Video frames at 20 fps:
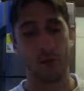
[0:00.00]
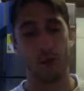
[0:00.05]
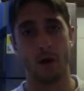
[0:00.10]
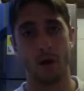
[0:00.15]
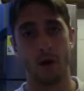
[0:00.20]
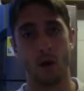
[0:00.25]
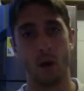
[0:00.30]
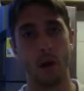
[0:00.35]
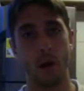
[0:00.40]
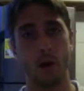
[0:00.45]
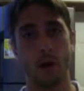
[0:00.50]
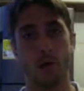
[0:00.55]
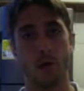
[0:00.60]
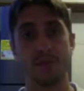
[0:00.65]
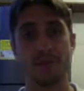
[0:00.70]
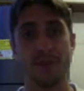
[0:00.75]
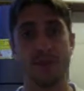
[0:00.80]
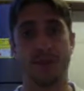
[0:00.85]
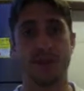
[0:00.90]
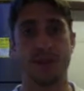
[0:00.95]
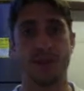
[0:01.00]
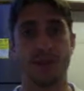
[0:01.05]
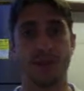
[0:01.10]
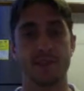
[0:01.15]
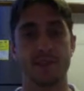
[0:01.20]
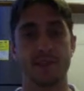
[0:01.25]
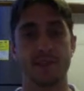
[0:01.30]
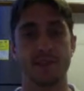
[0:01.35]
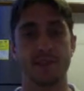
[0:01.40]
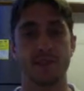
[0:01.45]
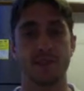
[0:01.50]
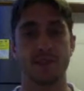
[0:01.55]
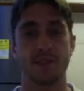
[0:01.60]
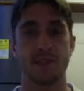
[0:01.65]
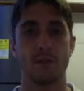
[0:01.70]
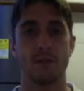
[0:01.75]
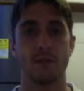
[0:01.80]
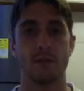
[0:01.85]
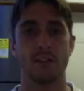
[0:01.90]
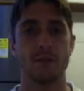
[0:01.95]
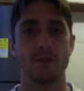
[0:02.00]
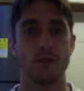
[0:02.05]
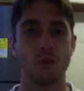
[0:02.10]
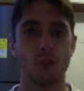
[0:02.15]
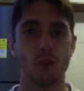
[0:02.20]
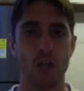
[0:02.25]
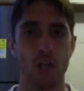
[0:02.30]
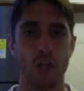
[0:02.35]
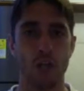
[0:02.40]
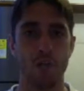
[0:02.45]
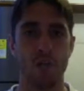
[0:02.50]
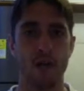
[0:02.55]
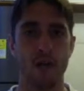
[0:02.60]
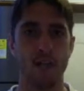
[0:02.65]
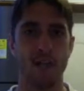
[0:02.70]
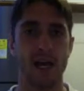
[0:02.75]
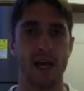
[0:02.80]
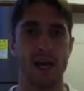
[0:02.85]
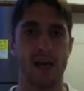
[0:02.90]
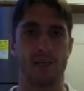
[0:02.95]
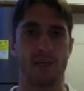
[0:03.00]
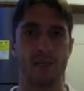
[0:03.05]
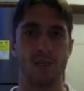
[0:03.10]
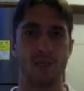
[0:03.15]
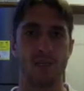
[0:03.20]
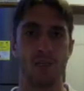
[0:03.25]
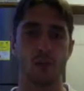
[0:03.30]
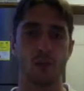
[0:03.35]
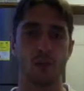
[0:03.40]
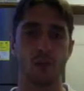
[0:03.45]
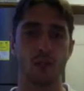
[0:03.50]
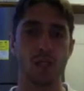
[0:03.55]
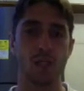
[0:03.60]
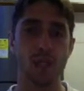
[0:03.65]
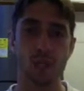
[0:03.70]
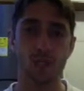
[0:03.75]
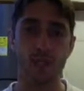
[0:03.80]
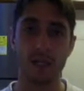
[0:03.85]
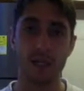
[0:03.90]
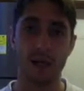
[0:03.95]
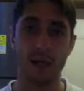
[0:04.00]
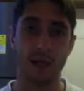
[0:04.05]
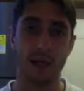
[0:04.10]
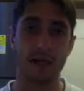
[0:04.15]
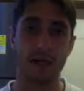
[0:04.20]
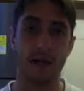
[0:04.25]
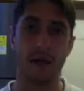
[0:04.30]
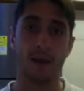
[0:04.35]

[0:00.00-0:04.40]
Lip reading: wound up sending us several Shopify tasks, which we did, and